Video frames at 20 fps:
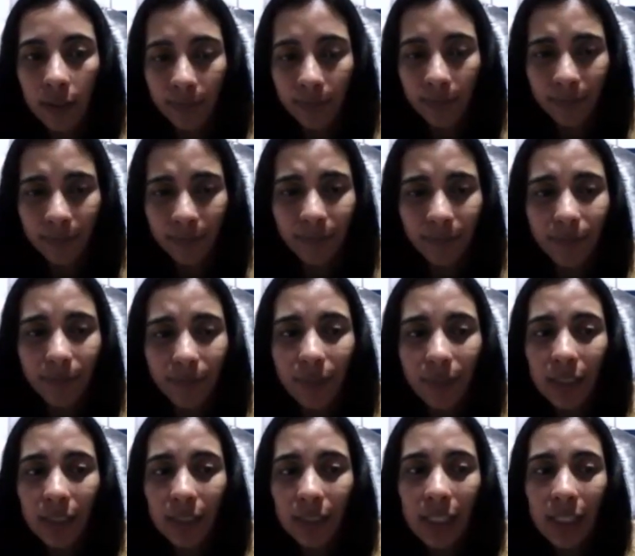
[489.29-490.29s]
so
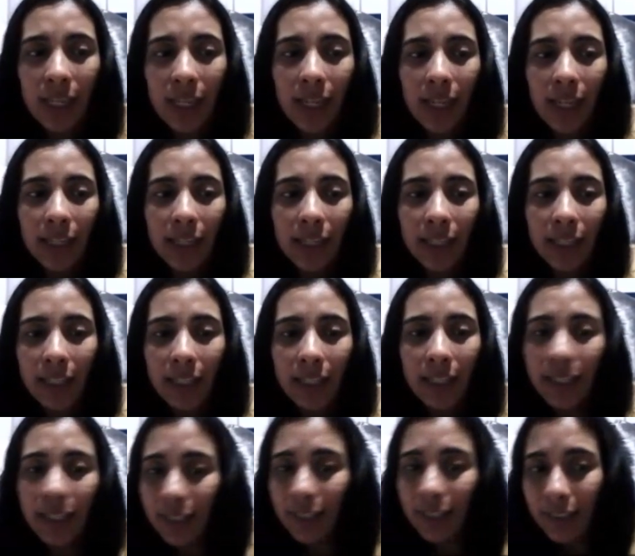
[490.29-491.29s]
the teacher
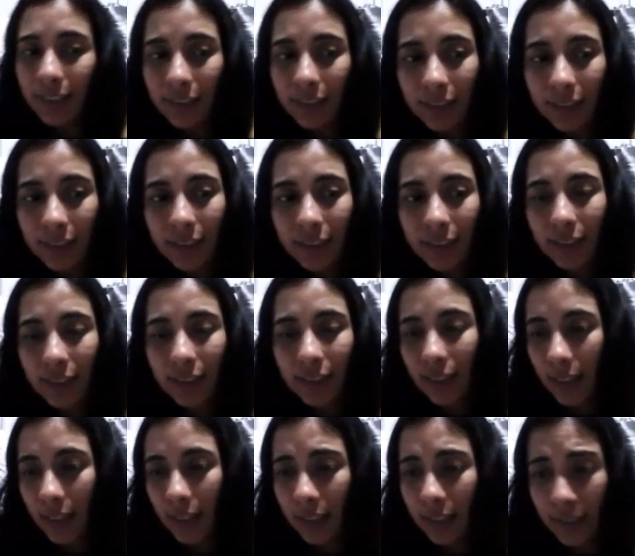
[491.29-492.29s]
can proceed to
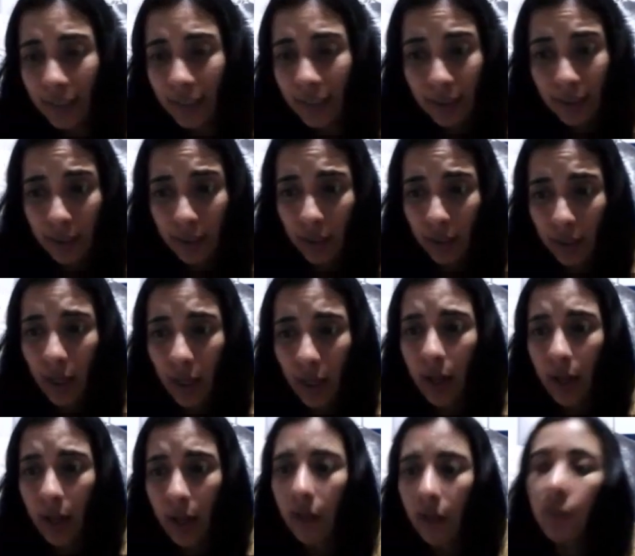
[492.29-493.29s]
teach the
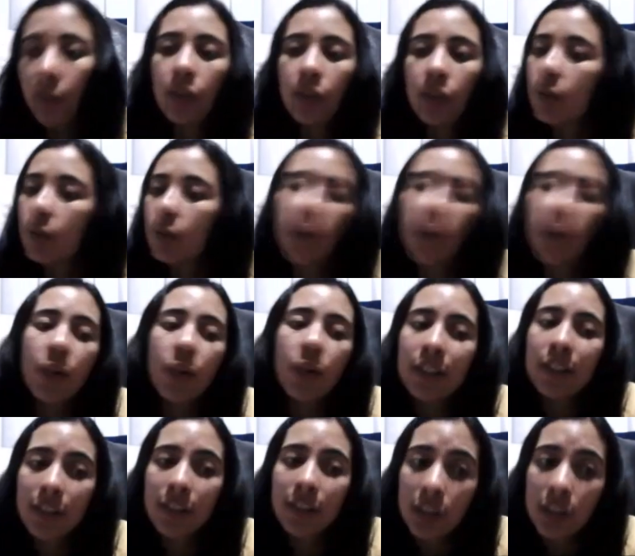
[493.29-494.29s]
subject in a
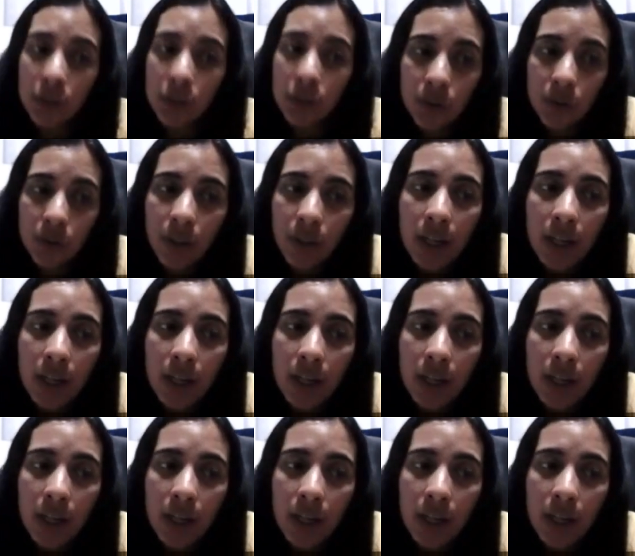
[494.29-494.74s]
didactic way.